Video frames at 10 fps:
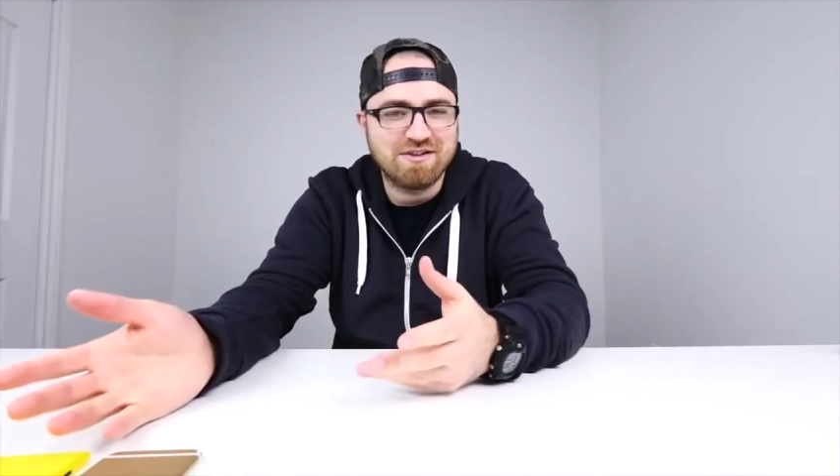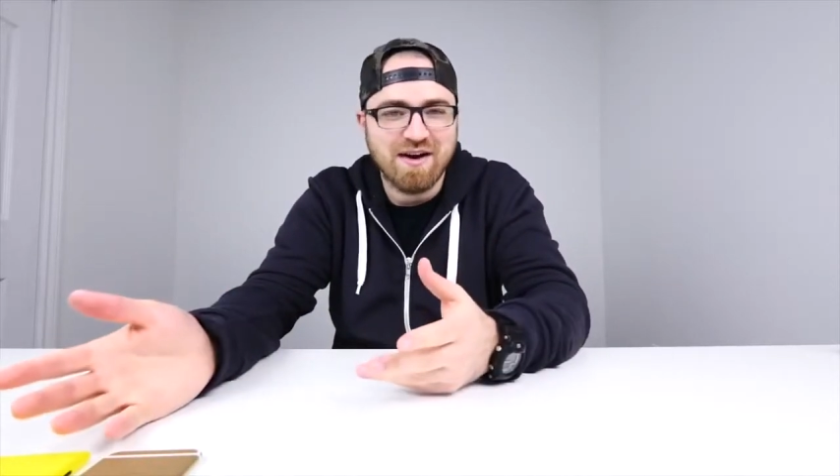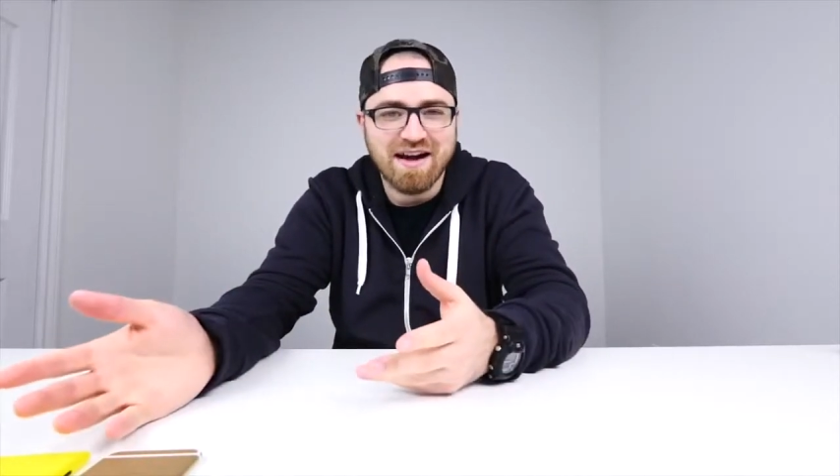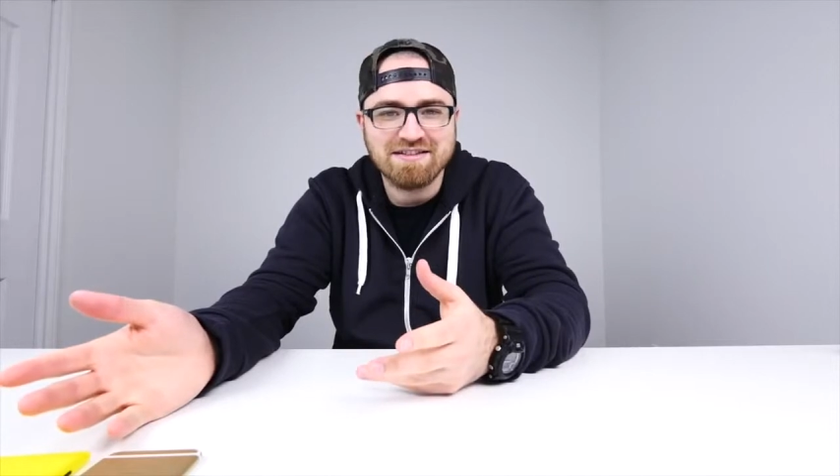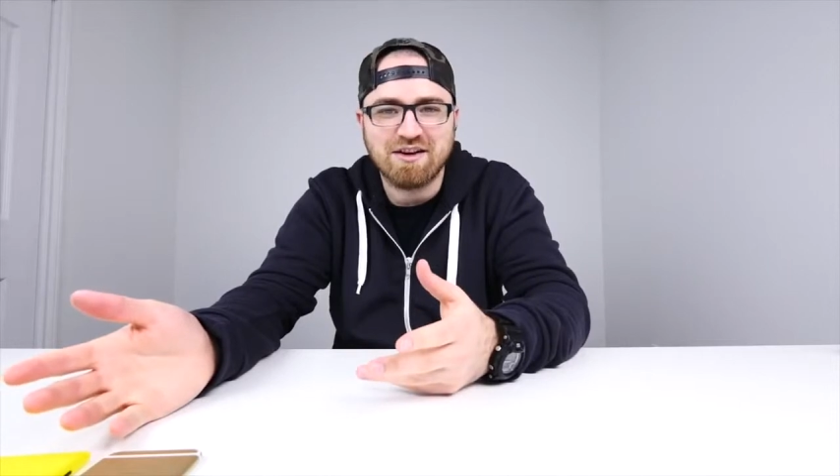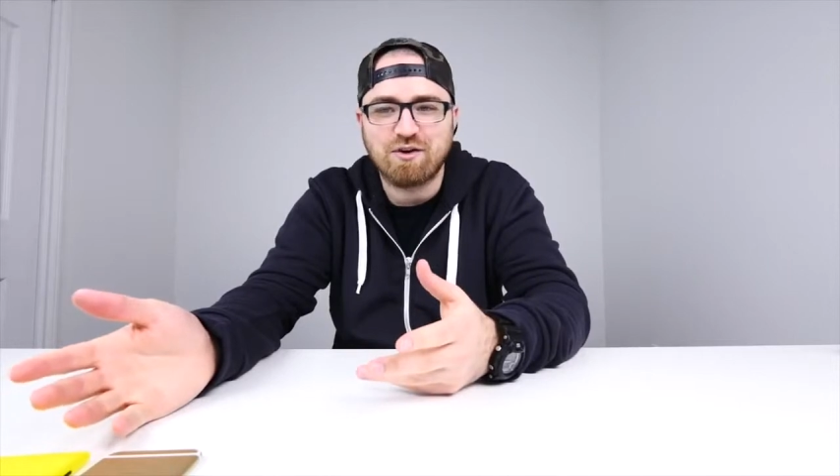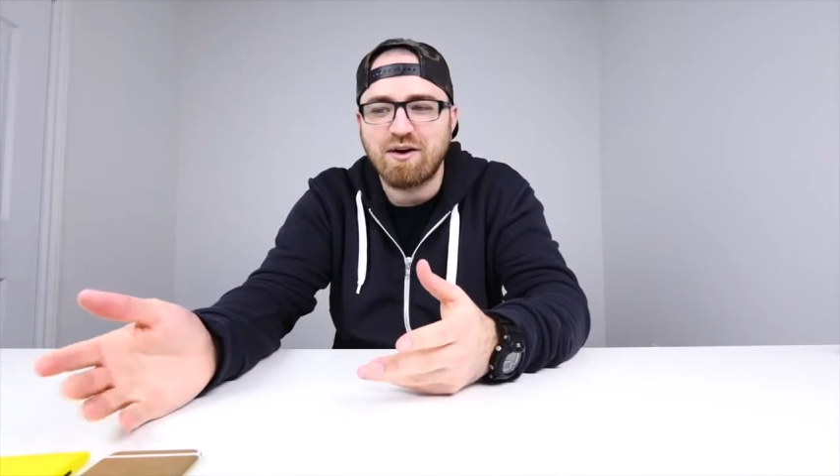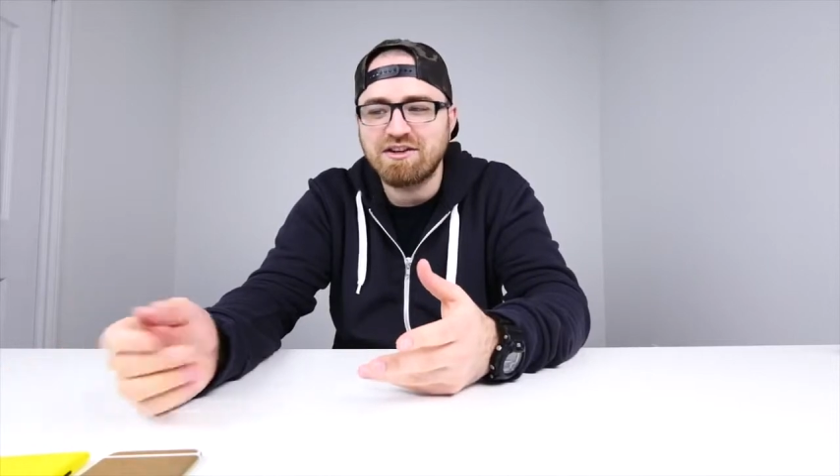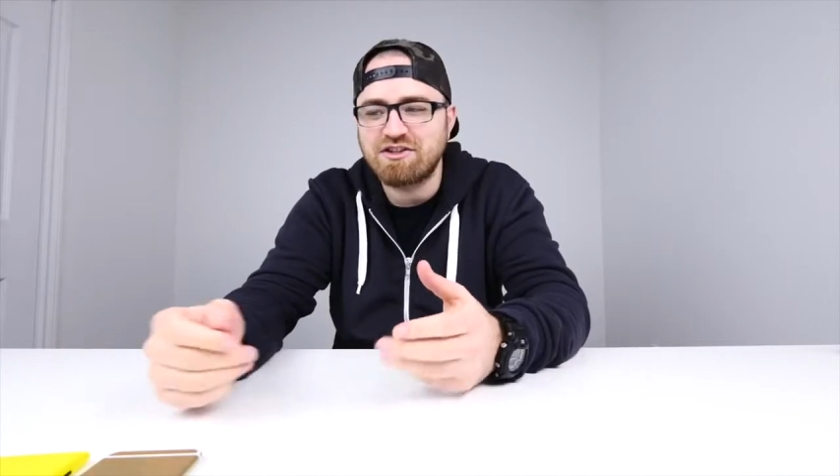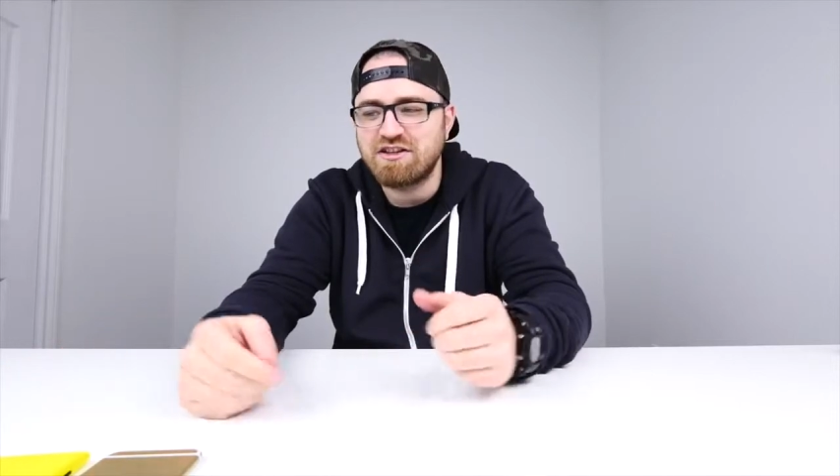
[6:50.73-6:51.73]
to ask
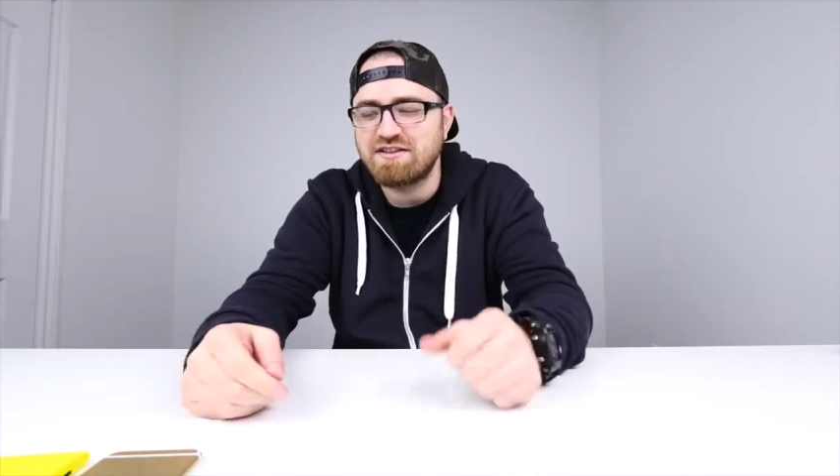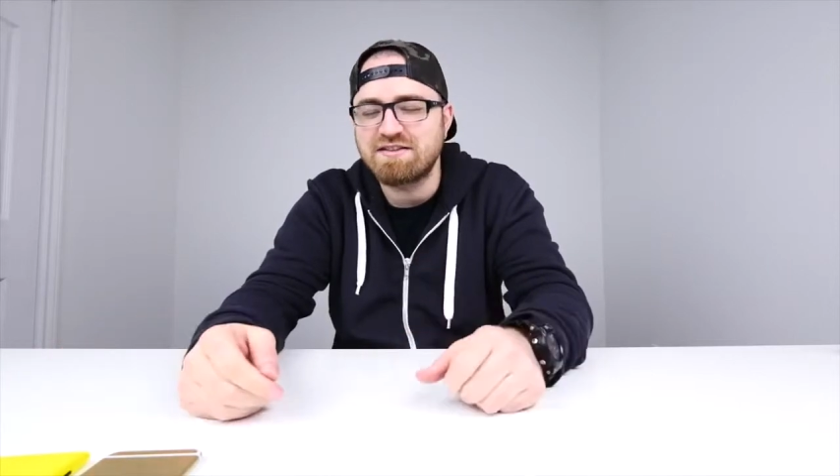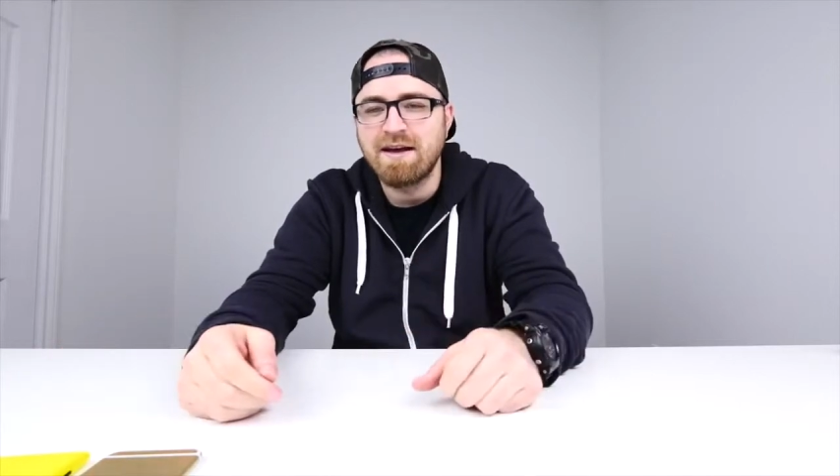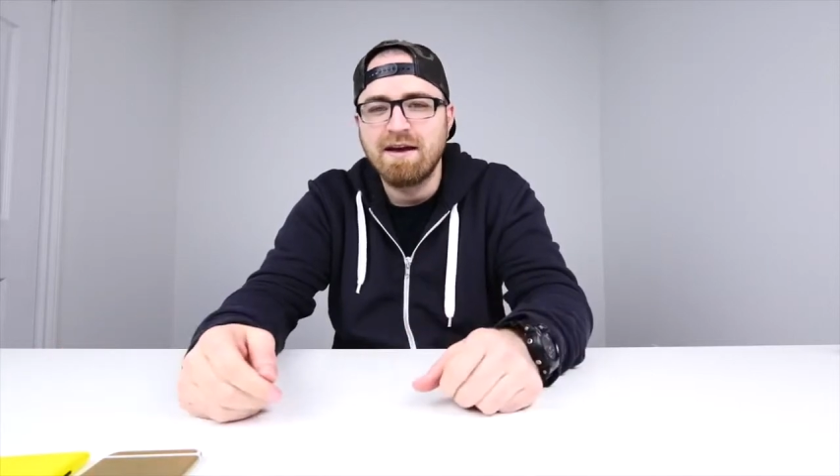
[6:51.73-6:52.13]
questions.